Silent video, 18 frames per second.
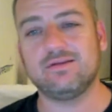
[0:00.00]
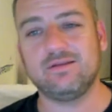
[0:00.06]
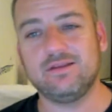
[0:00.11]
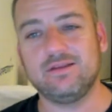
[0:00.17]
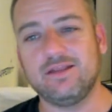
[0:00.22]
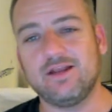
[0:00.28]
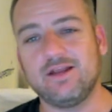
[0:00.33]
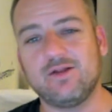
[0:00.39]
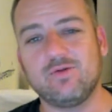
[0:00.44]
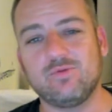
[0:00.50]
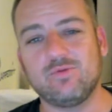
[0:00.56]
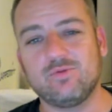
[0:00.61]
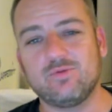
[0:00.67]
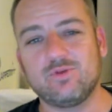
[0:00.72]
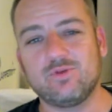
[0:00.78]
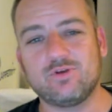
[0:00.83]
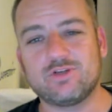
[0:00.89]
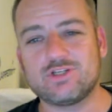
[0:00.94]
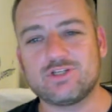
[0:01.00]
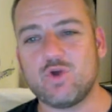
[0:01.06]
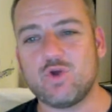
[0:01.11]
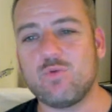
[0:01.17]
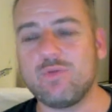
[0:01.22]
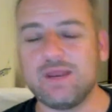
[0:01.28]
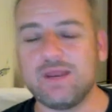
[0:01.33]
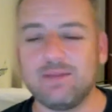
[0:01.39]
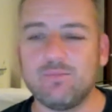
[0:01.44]
you know, there's so
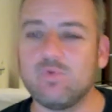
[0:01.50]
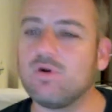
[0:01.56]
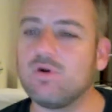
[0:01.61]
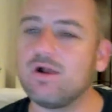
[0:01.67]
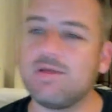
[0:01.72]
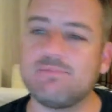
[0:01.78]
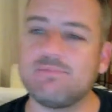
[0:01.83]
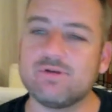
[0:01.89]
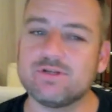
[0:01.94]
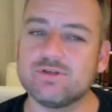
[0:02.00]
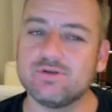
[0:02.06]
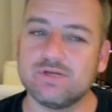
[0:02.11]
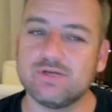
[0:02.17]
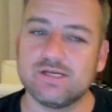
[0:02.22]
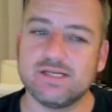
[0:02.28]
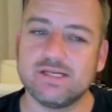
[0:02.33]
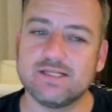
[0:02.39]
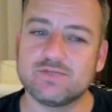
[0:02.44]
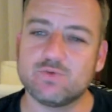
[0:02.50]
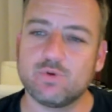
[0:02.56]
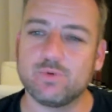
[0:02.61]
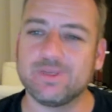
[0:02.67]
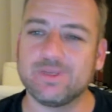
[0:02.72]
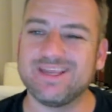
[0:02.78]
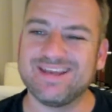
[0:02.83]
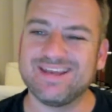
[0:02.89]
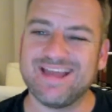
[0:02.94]
many more opportunities where we
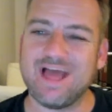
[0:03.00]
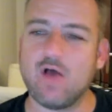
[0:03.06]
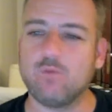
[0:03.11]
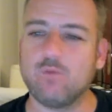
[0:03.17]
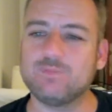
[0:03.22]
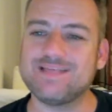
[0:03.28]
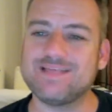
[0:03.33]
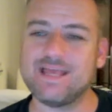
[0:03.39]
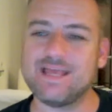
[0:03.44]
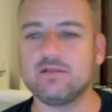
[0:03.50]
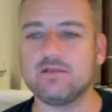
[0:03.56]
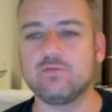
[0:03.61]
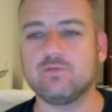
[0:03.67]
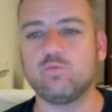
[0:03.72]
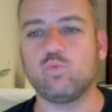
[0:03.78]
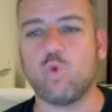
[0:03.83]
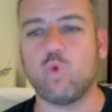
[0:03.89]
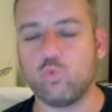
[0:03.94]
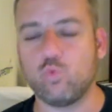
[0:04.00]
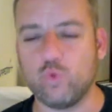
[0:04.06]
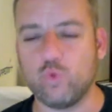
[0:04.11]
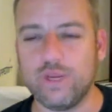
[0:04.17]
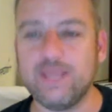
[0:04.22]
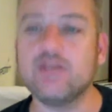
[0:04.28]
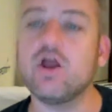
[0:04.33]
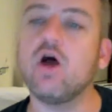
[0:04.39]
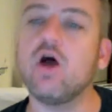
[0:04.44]
can help take what we
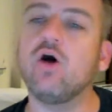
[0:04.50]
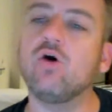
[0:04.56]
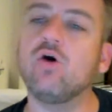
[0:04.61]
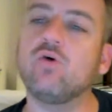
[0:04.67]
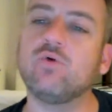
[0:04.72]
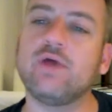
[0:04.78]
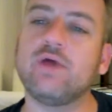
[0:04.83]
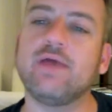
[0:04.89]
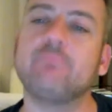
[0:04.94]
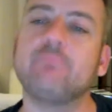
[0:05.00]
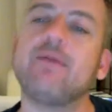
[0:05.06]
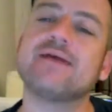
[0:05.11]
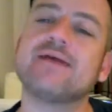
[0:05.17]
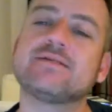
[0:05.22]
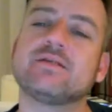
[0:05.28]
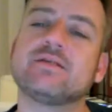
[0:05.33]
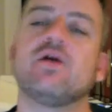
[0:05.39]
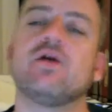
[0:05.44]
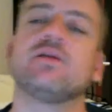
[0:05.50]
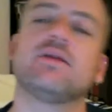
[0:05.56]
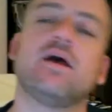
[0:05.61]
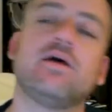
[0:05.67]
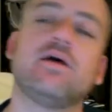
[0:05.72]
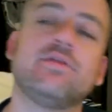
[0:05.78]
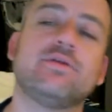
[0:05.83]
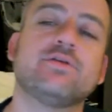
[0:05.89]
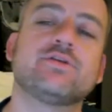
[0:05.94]
know and pass it on to
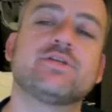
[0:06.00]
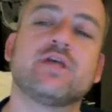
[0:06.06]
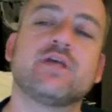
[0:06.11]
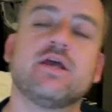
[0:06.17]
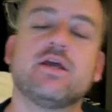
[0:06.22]
others.